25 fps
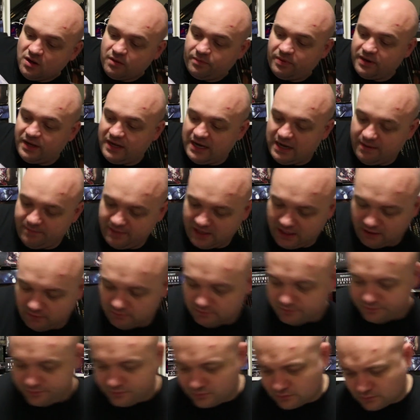but um yeah.
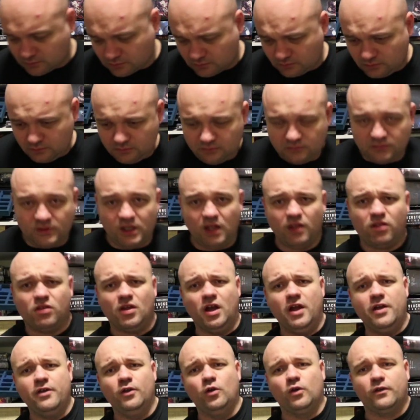
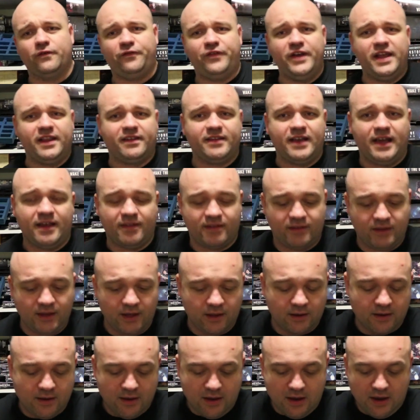So look,
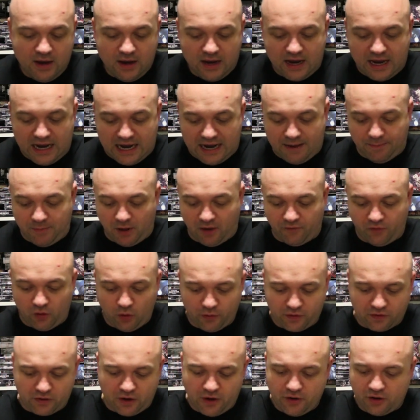fantastic. Um, I've
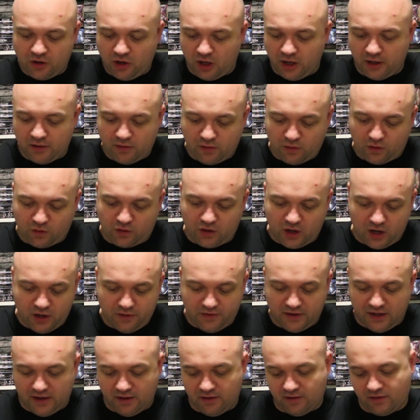also got, so
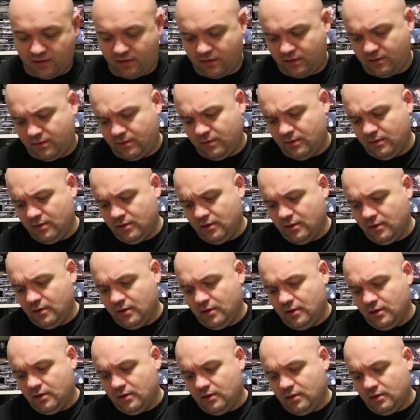there's
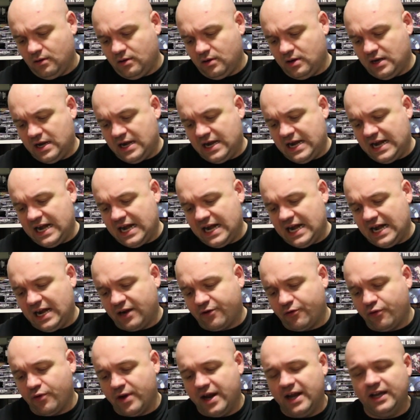uh,
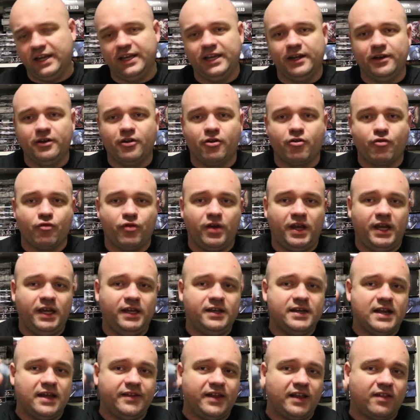Aquarian
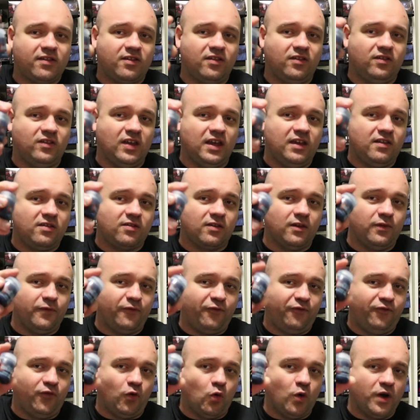Green. Now that's decent
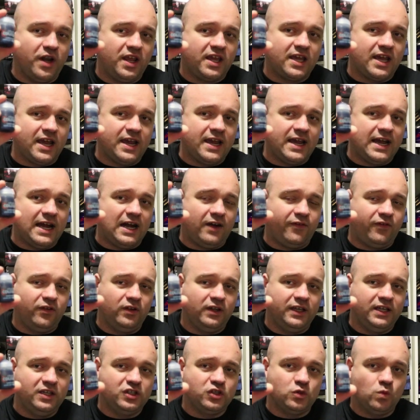forty K Alpha
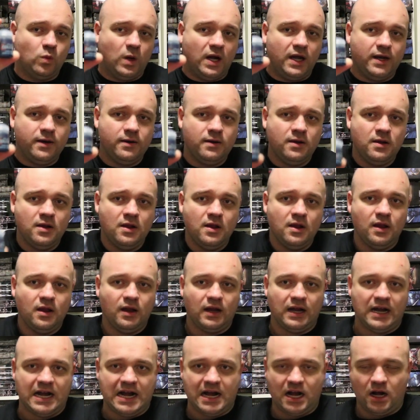Legion one.
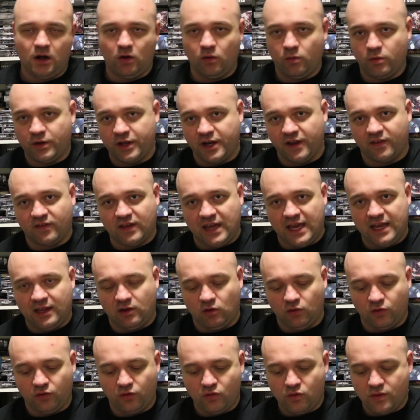Uh, I'm going to take
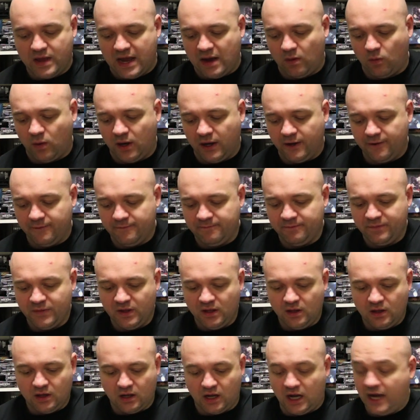you through that one.
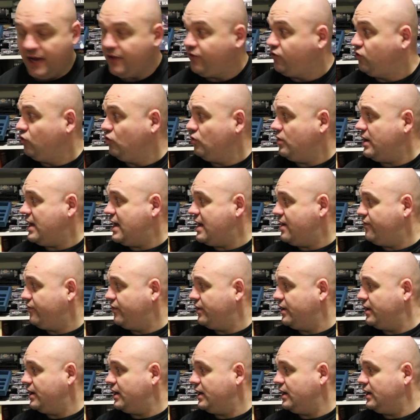I do have
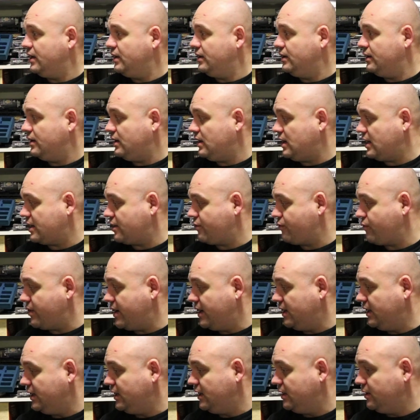a
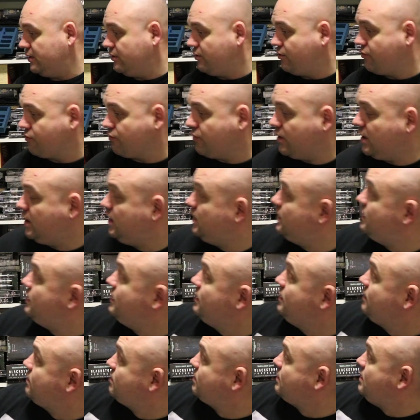Aquarian Green
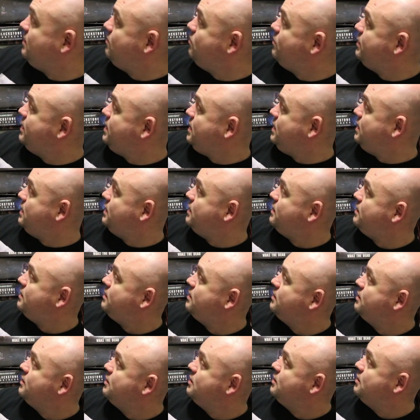here somewhere.
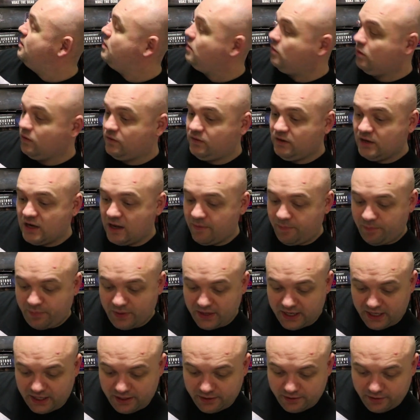Or did I
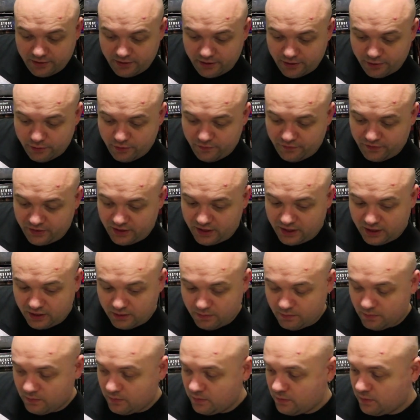paint over
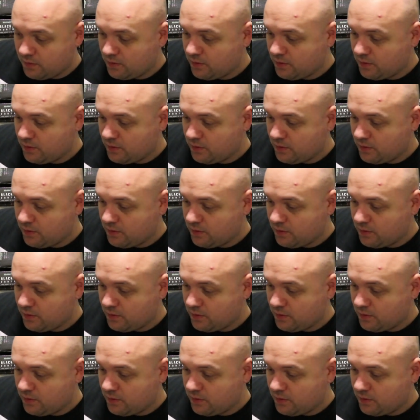him?